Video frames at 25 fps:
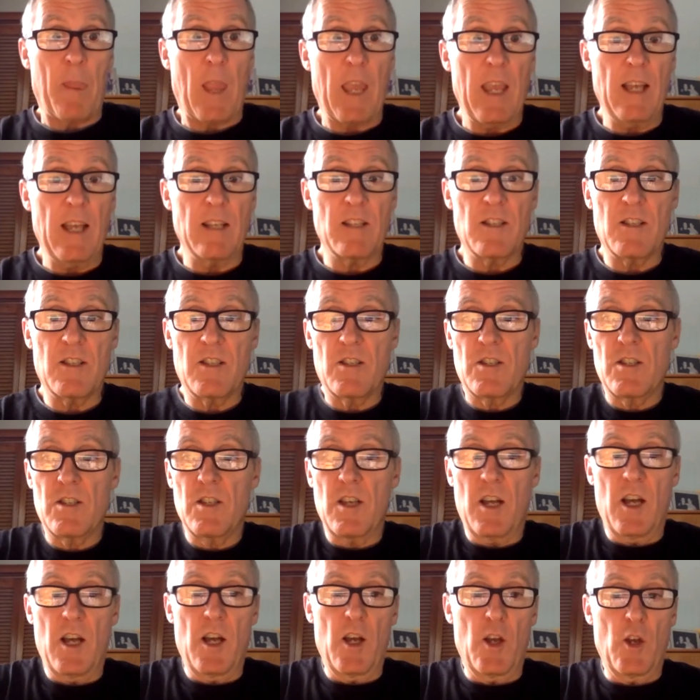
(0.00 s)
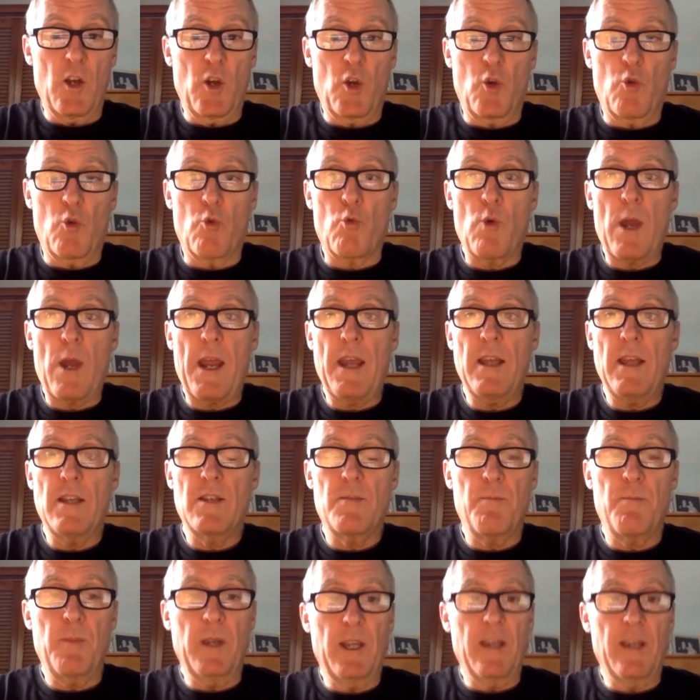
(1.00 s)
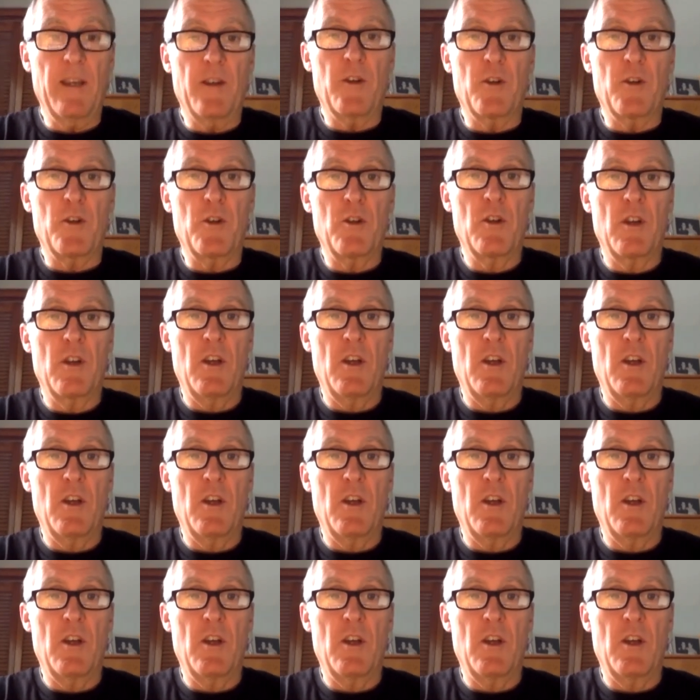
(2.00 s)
it's great beginner,